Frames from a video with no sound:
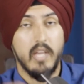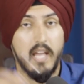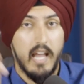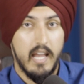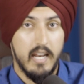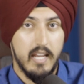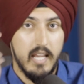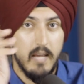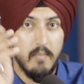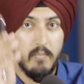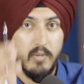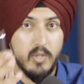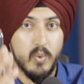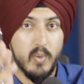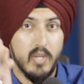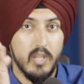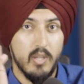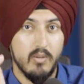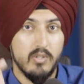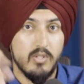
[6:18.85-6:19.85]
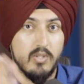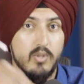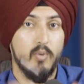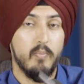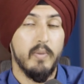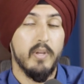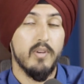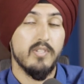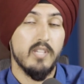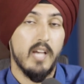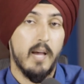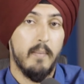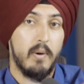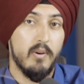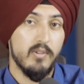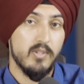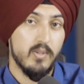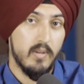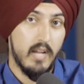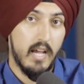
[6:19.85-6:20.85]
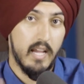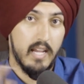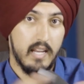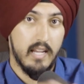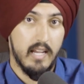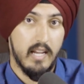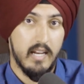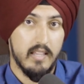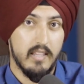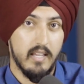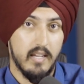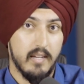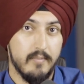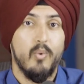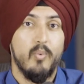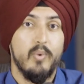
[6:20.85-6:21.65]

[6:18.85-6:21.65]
and in between those two meals, I'm also not eating anything.